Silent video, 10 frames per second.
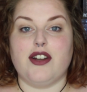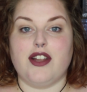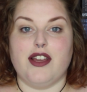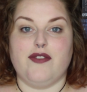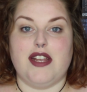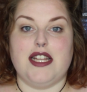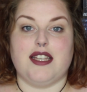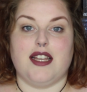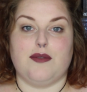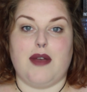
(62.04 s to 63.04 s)
on
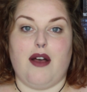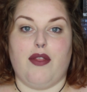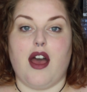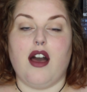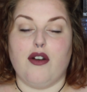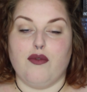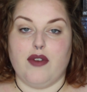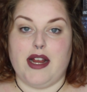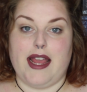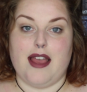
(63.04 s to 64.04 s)
Goodreads as well that are
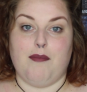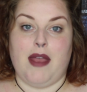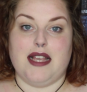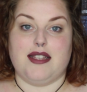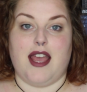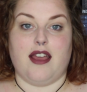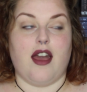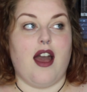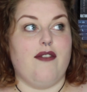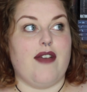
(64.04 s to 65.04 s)
really
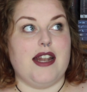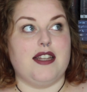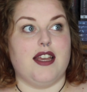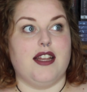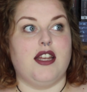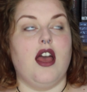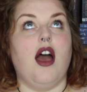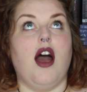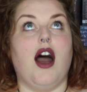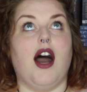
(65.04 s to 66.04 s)
amazing. I've entered
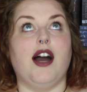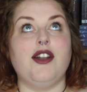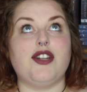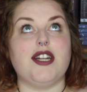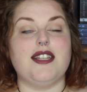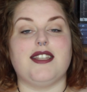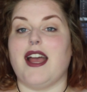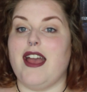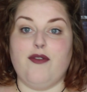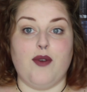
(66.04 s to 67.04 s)
hundreds.
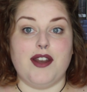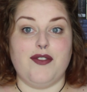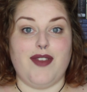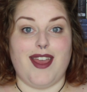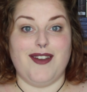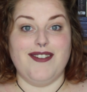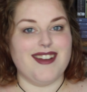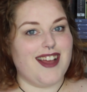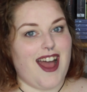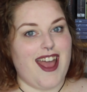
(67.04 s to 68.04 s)
I have won a
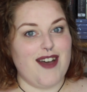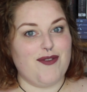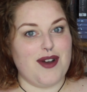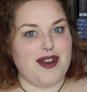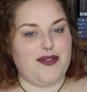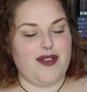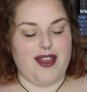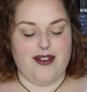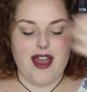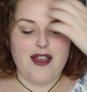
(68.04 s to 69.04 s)

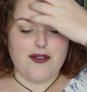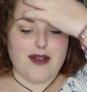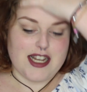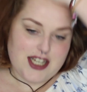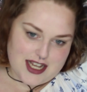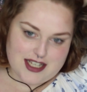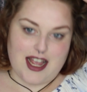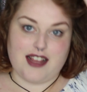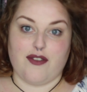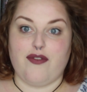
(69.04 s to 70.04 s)
few, which is
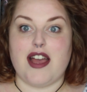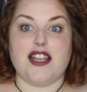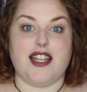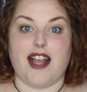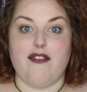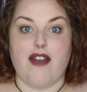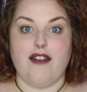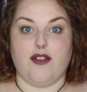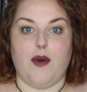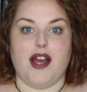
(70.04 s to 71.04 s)
like the first thing I've
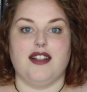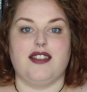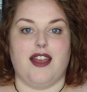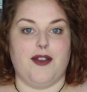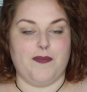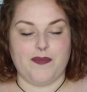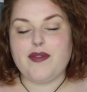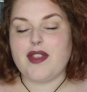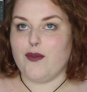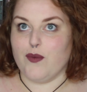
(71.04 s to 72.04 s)
ever won, so
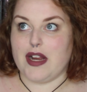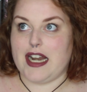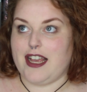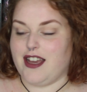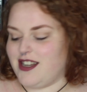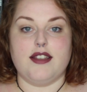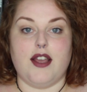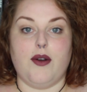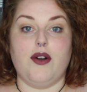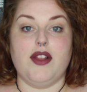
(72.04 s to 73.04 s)
really good.
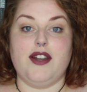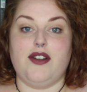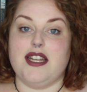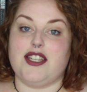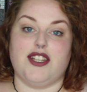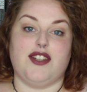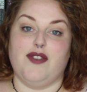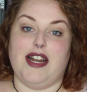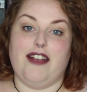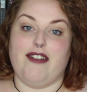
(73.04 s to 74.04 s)
So all in all, it's just
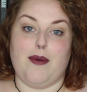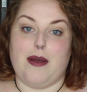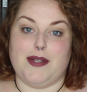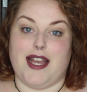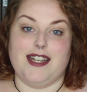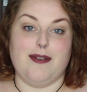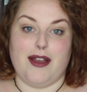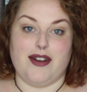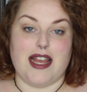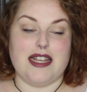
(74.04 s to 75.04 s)
a really great website, to
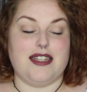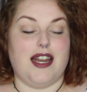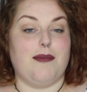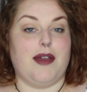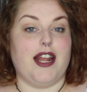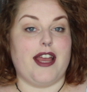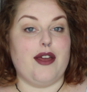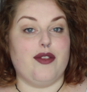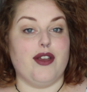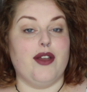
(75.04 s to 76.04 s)
be honest, and I'm going to
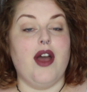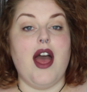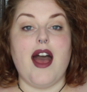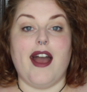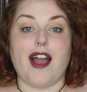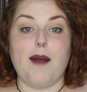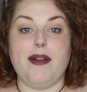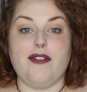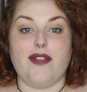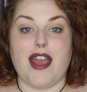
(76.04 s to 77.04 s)
go through a
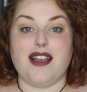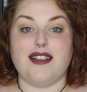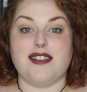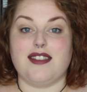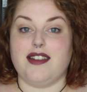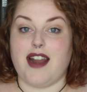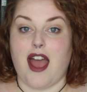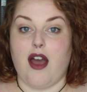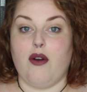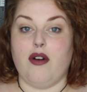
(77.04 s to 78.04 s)
couple of things
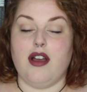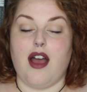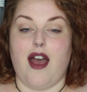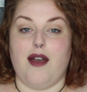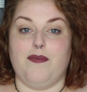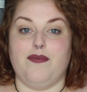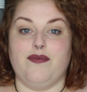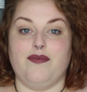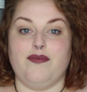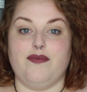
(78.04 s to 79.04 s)
now
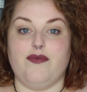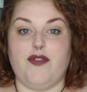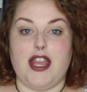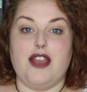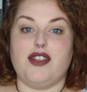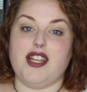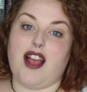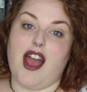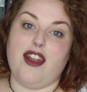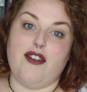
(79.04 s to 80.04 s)
for you
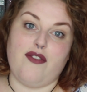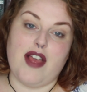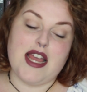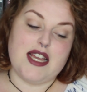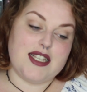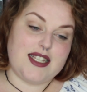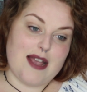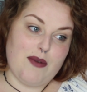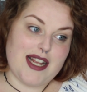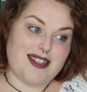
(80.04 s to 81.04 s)
to kind of
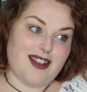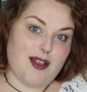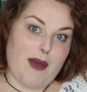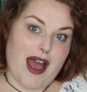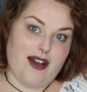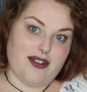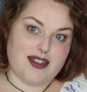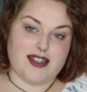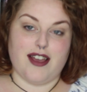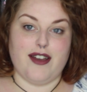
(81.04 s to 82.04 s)
see what it's all
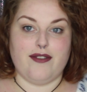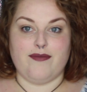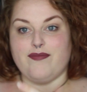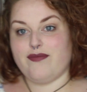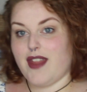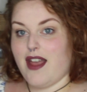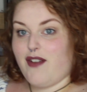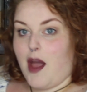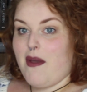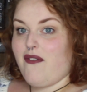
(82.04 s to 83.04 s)
about. So
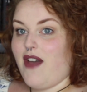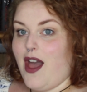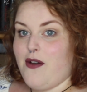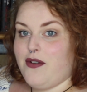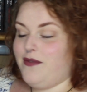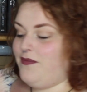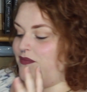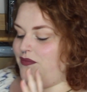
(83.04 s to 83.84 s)
I've got my phone,